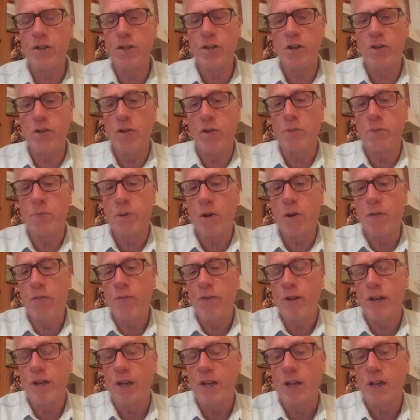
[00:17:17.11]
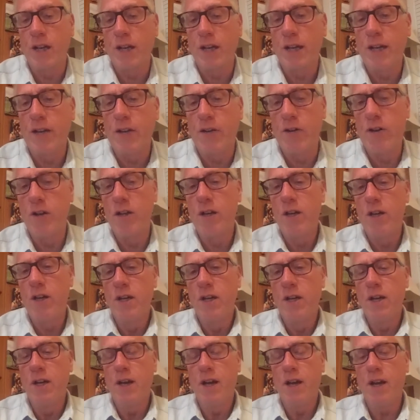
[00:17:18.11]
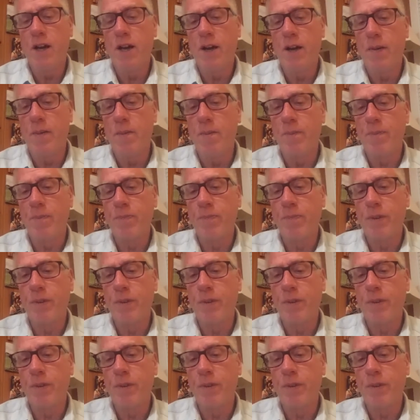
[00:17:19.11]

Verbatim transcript: So it's perfectly legal um,